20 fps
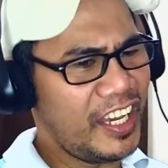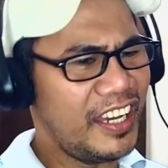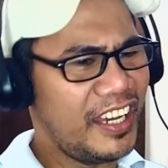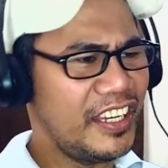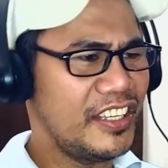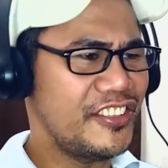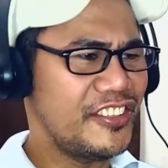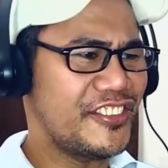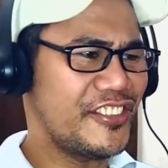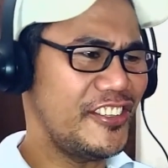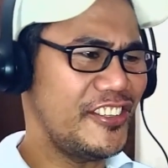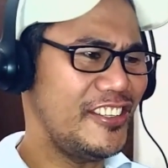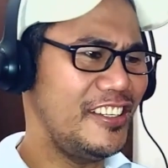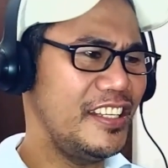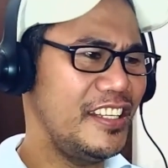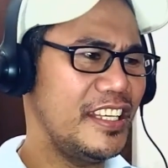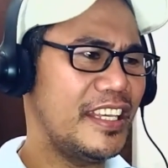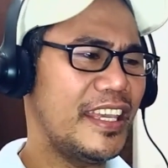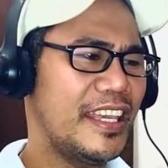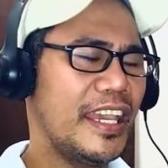I
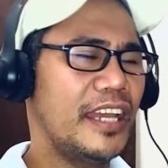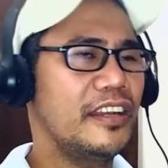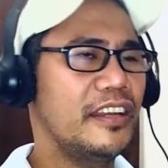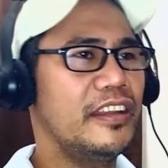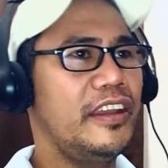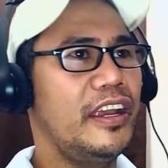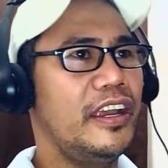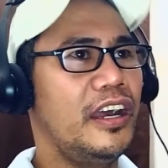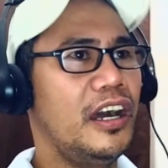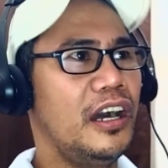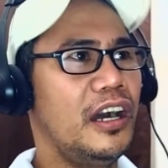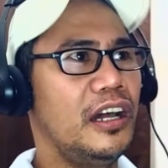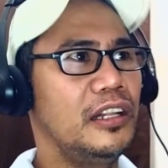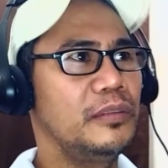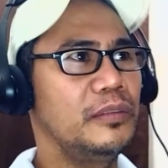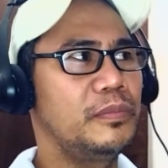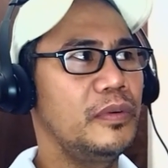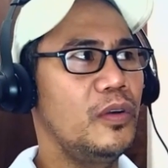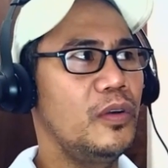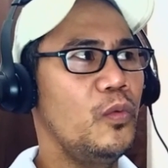suddenly can't
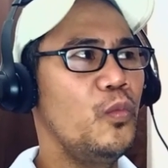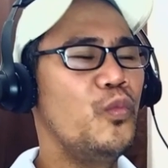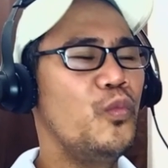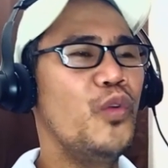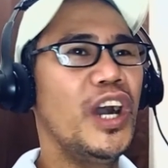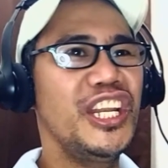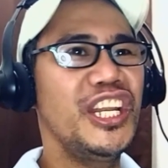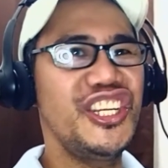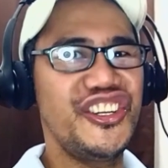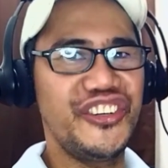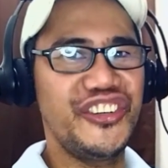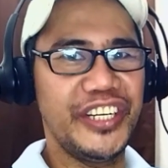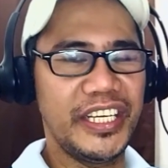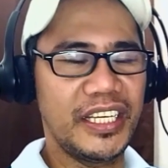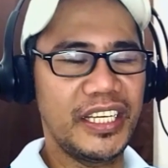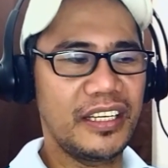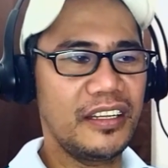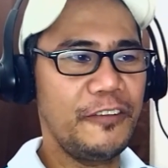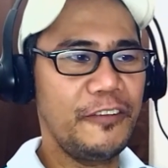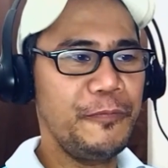help
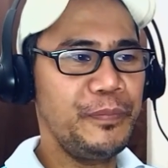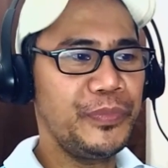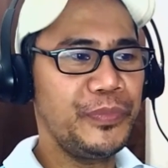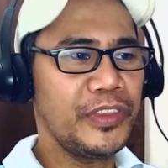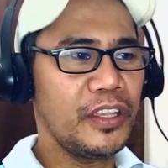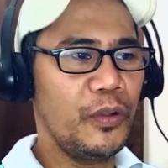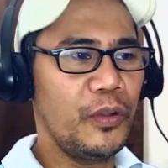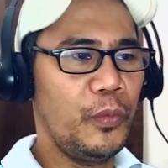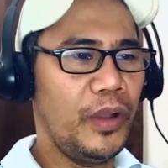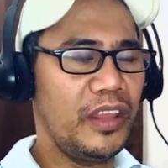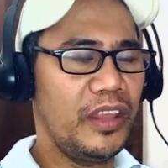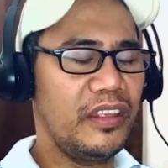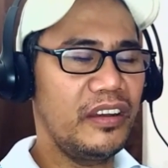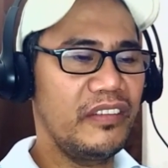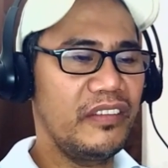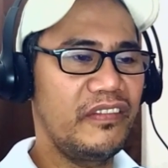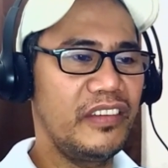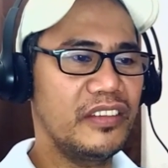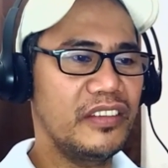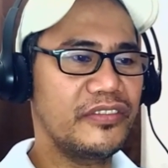wondering
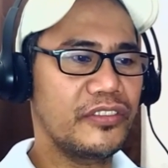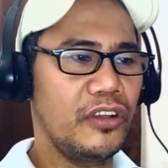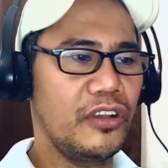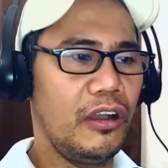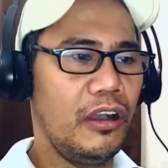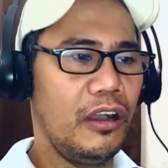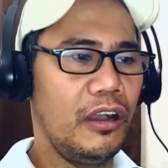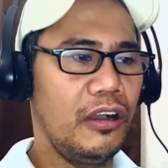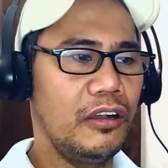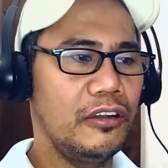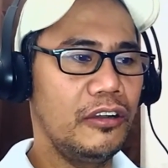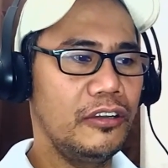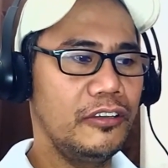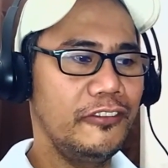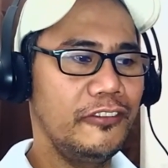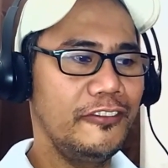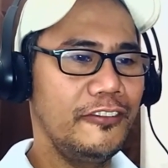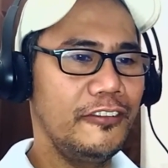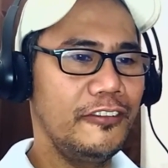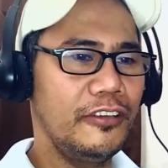whether this song
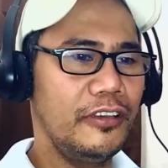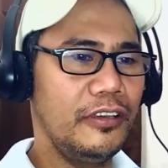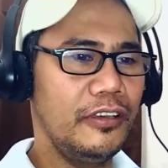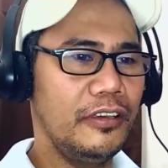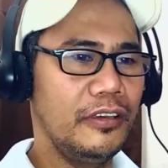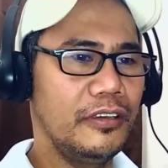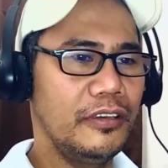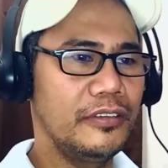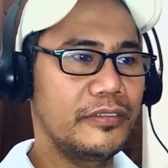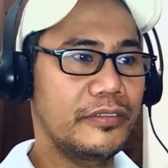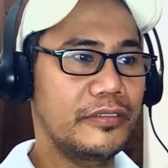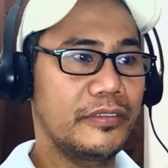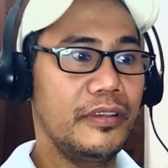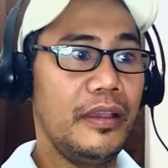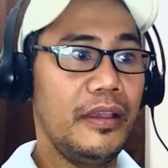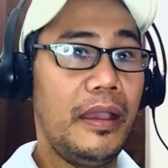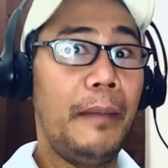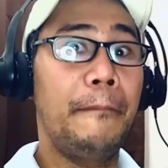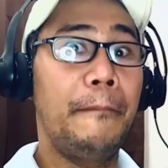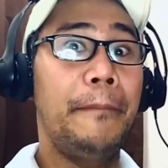is
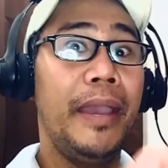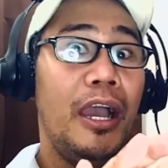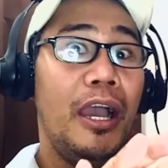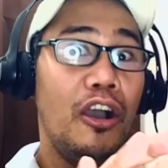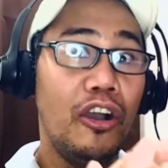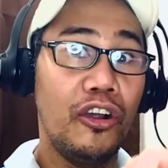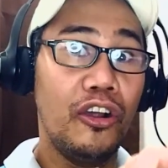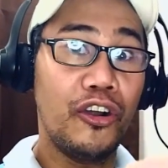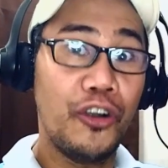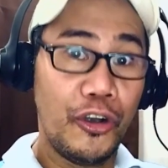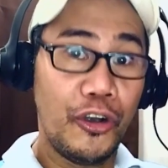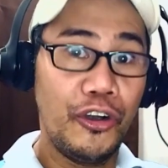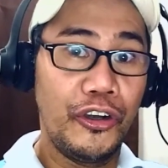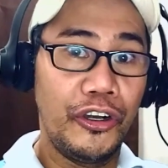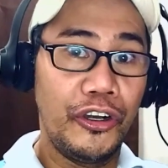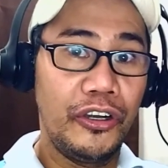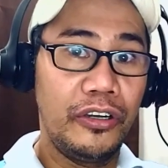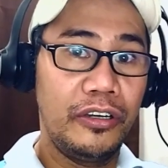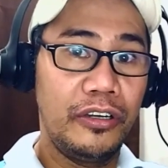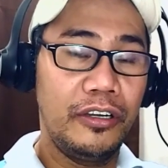about
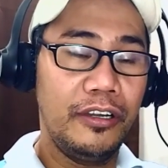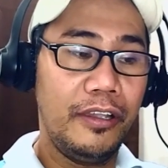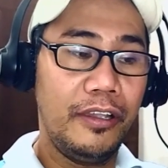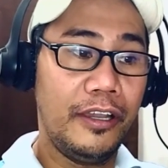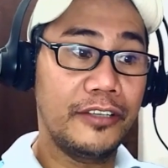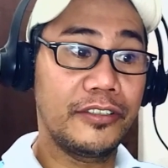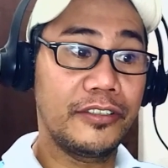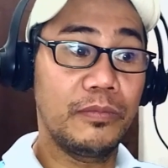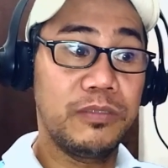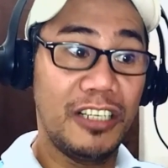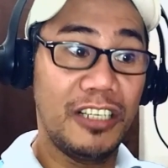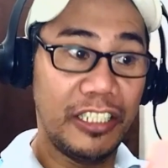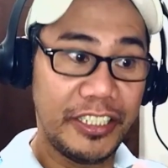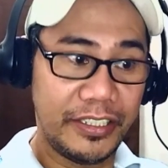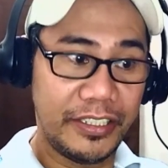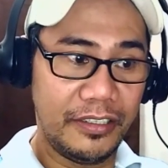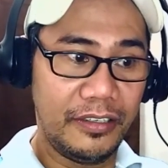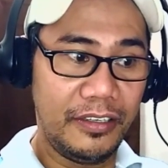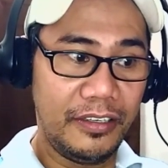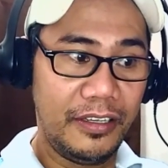her as a
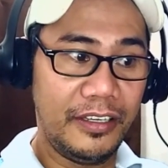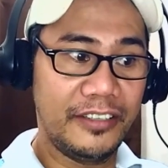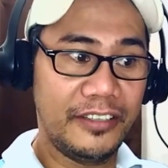person,